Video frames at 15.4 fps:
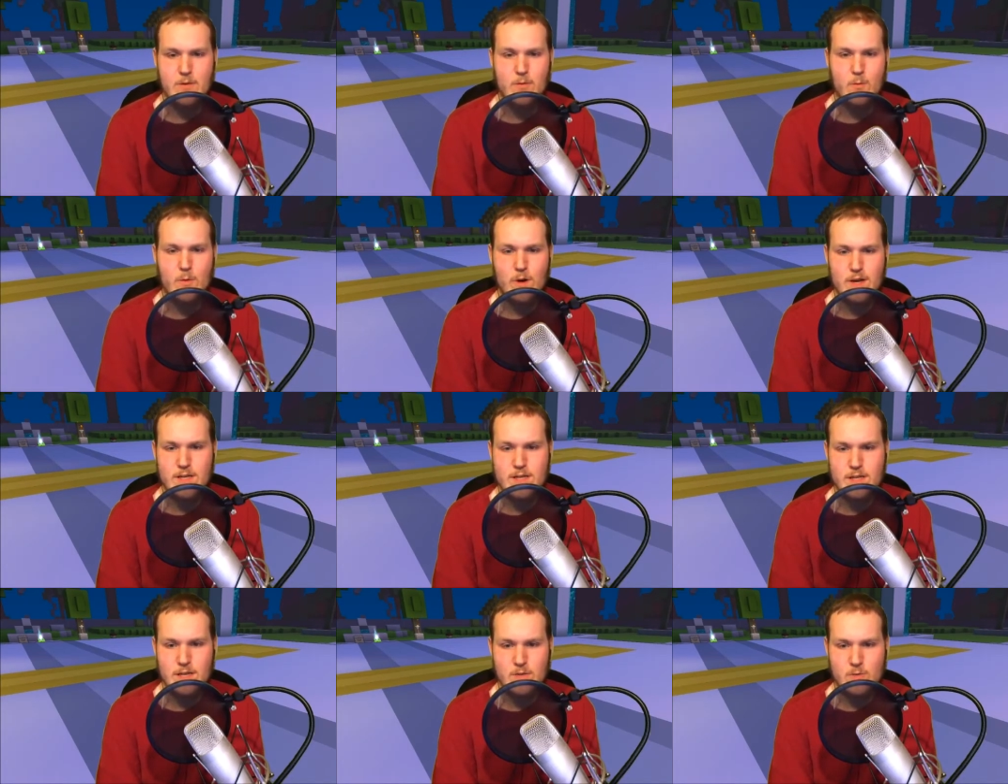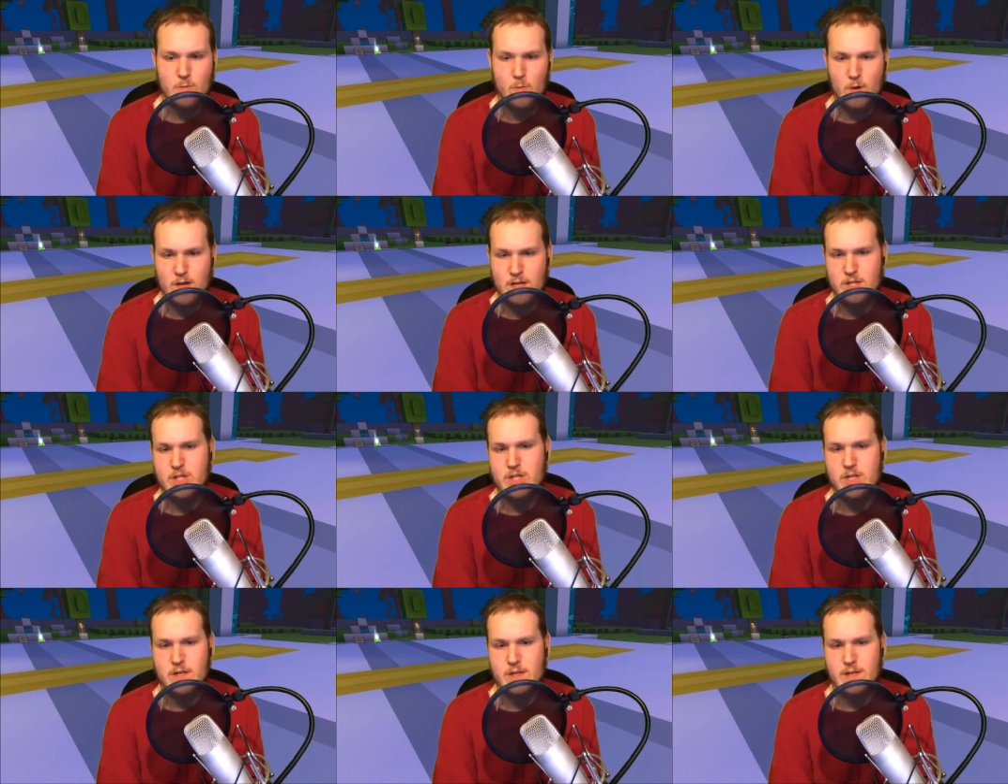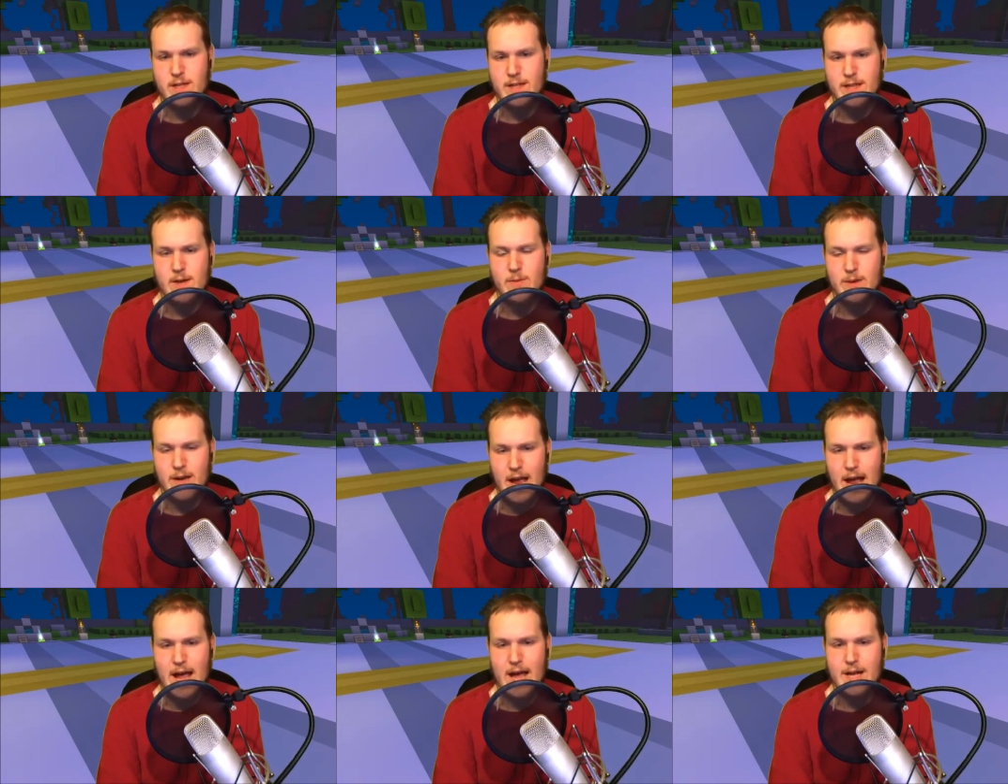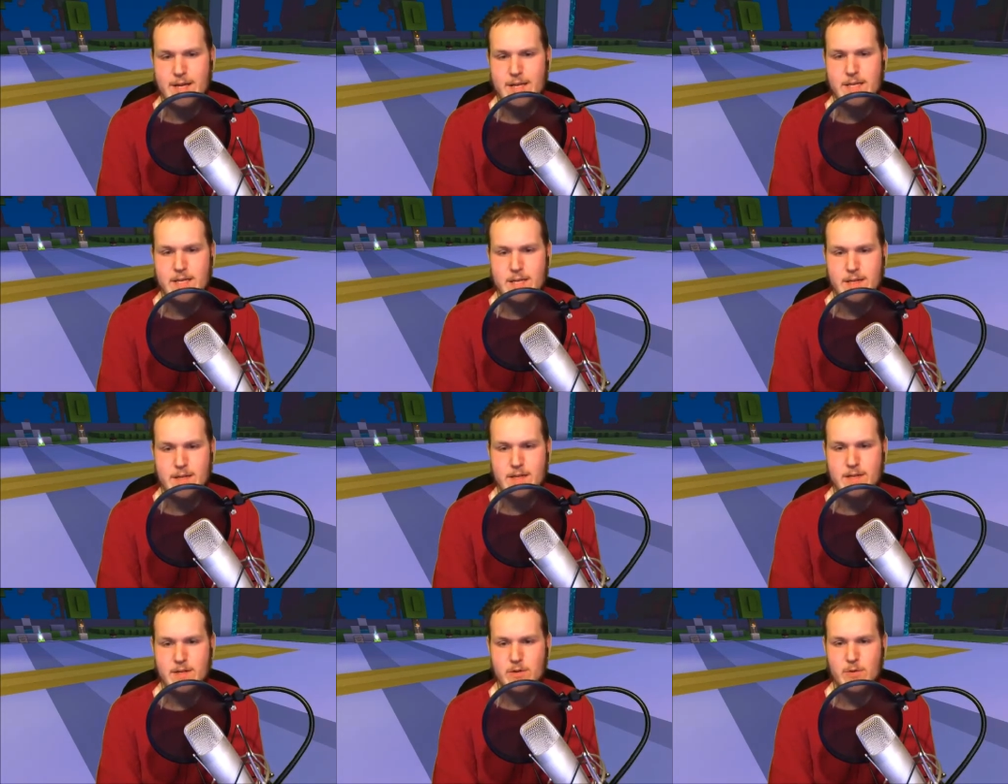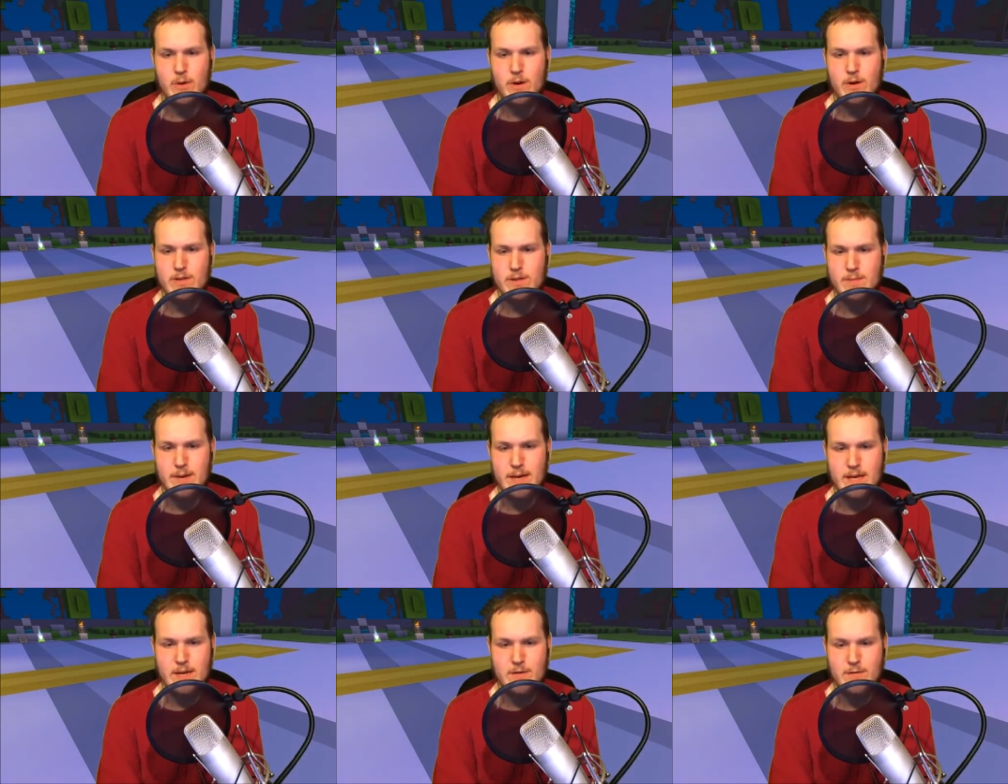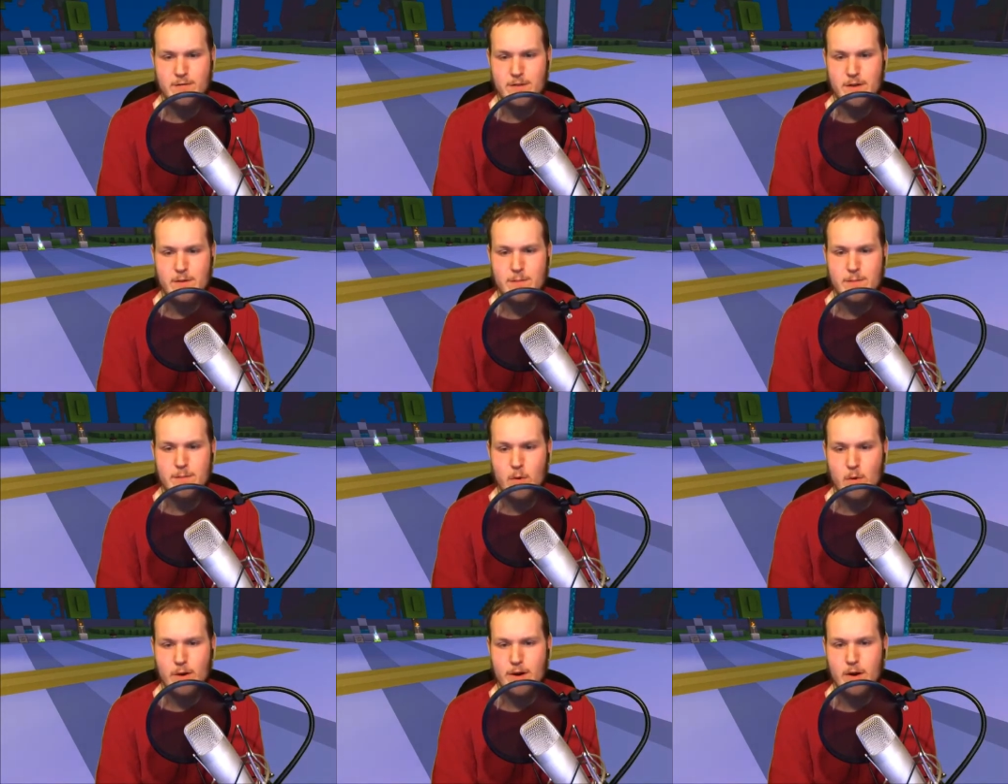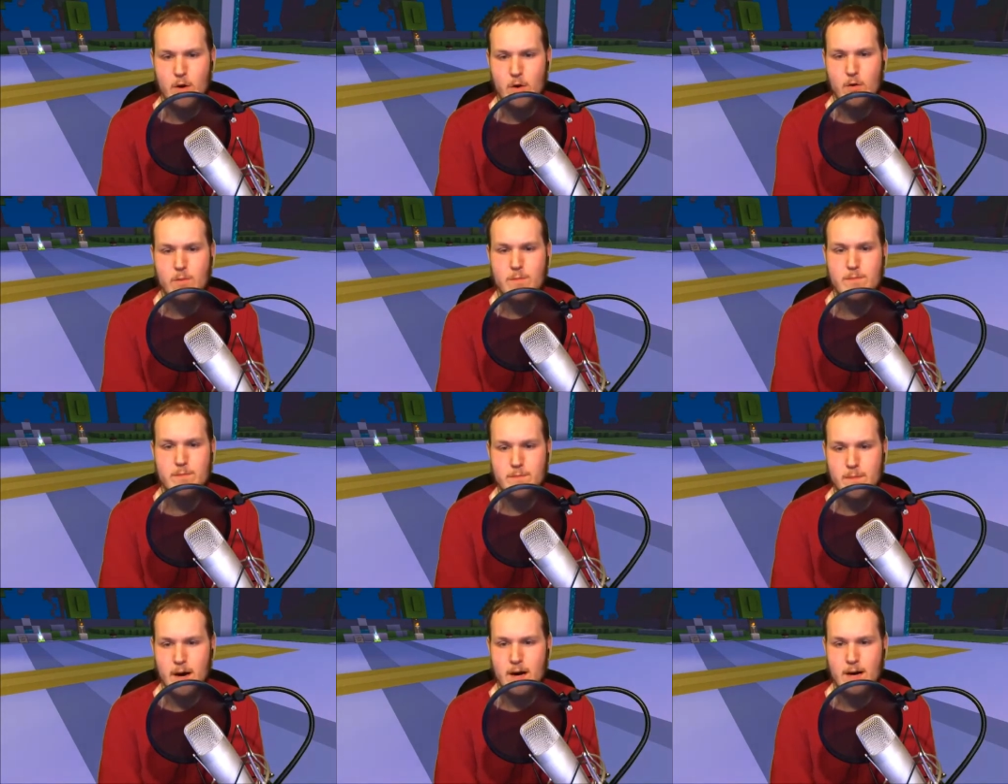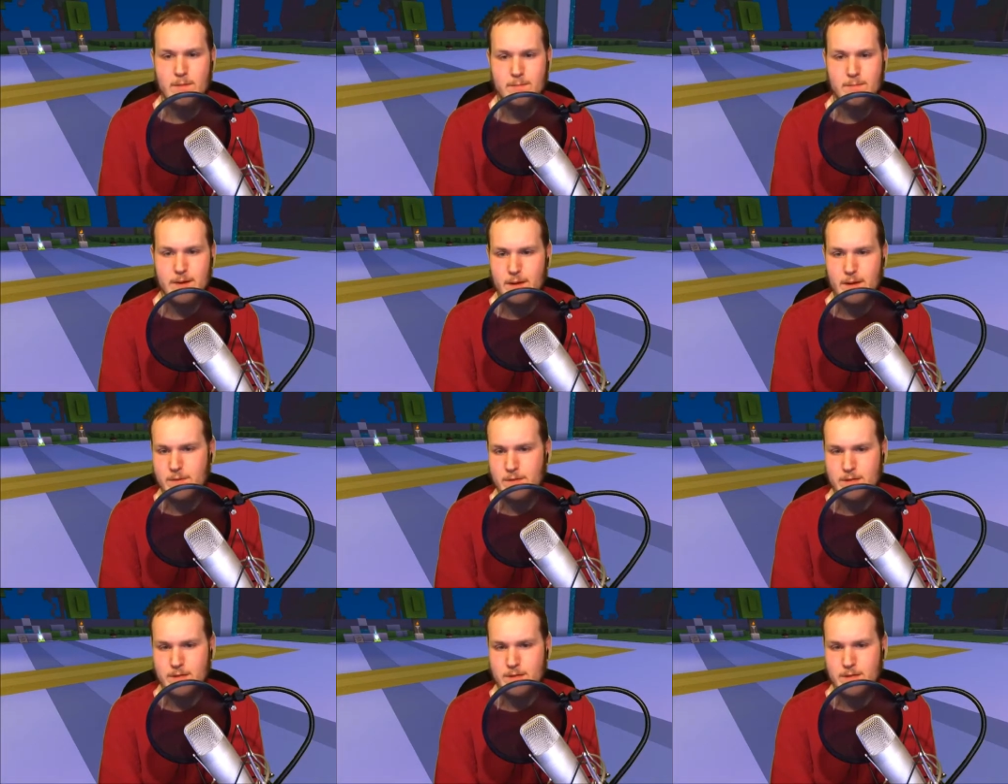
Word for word: what do you wish that they would add to the tutorial to make you feel more at home, uh, be a